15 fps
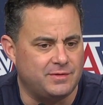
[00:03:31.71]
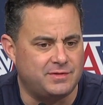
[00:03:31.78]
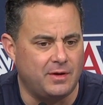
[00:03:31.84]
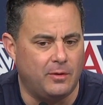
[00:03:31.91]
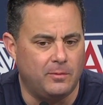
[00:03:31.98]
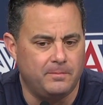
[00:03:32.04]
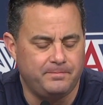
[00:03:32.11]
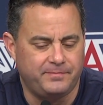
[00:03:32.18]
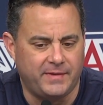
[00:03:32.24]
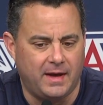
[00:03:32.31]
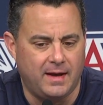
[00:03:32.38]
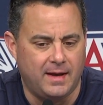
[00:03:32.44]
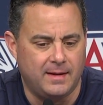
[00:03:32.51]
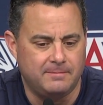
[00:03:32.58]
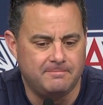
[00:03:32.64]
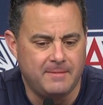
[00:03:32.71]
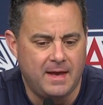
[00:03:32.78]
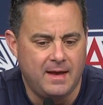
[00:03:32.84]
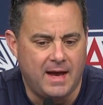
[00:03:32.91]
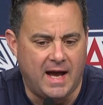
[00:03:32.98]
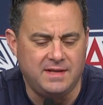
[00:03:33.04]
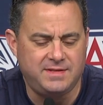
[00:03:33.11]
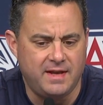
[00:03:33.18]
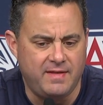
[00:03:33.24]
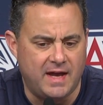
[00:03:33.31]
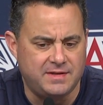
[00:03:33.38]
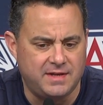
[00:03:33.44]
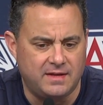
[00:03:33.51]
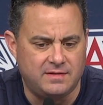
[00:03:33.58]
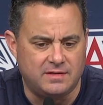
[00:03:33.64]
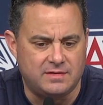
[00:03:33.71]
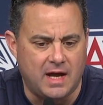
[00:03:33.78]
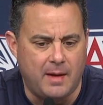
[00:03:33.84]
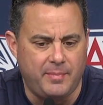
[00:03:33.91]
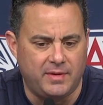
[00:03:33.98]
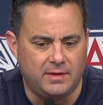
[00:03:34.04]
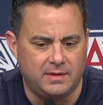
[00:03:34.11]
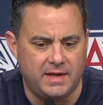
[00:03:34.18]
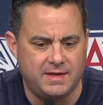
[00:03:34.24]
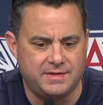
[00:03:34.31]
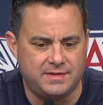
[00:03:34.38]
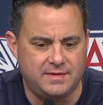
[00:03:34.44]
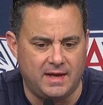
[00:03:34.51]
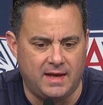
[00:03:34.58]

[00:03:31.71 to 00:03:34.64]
So uh, I'd say that's at the top of the list.